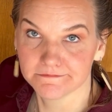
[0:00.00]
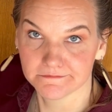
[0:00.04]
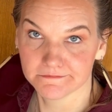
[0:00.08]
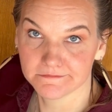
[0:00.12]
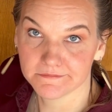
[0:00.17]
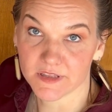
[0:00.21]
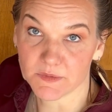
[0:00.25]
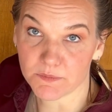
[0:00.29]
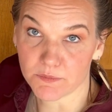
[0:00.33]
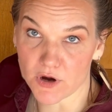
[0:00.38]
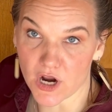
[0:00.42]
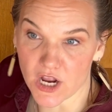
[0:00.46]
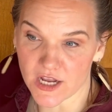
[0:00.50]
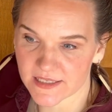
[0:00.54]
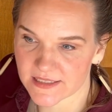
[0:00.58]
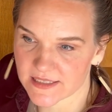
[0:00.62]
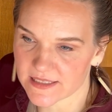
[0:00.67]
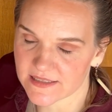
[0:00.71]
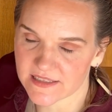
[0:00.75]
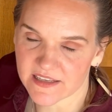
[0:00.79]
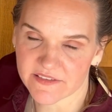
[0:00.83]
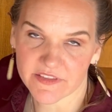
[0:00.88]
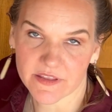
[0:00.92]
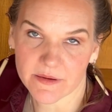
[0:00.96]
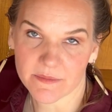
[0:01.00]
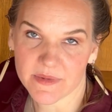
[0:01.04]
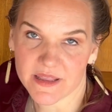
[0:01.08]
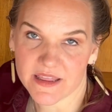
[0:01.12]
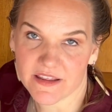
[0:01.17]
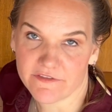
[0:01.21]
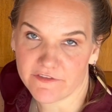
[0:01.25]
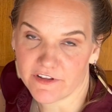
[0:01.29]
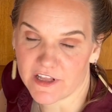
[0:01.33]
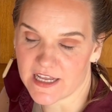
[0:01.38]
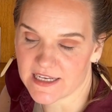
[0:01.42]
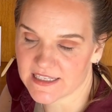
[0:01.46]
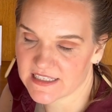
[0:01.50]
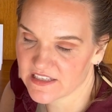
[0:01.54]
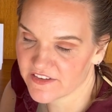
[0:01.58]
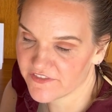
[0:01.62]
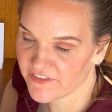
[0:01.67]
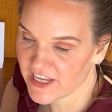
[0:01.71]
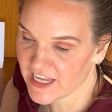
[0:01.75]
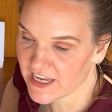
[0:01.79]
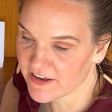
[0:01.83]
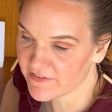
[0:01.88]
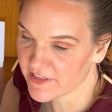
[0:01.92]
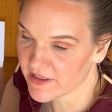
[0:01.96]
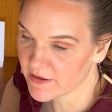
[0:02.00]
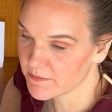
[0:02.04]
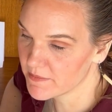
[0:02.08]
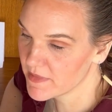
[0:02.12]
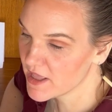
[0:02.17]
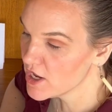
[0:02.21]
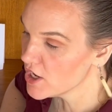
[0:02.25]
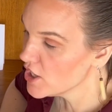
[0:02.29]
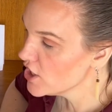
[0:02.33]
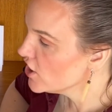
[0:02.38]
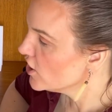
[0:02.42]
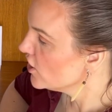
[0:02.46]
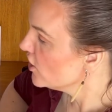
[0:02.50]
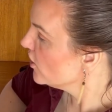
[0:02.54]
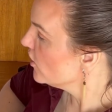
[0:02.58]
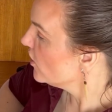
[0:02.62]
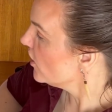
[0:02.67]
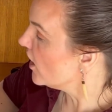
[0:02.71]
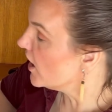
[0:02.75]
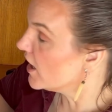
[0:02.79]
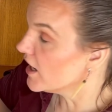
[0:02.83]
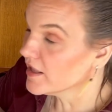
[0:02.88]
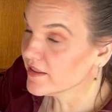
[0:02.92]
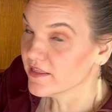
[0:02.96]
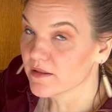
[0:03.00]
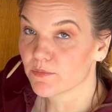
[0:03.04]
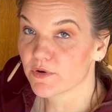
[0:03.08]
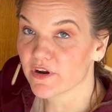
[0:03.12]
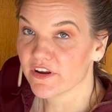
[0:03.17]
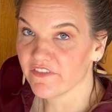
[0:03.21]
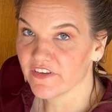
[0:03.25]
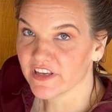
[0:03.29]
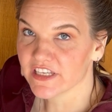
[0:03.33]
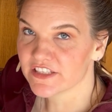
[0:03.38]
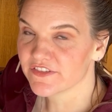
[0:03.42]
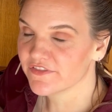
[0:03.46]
the process of them and the philosophy of them. In the previous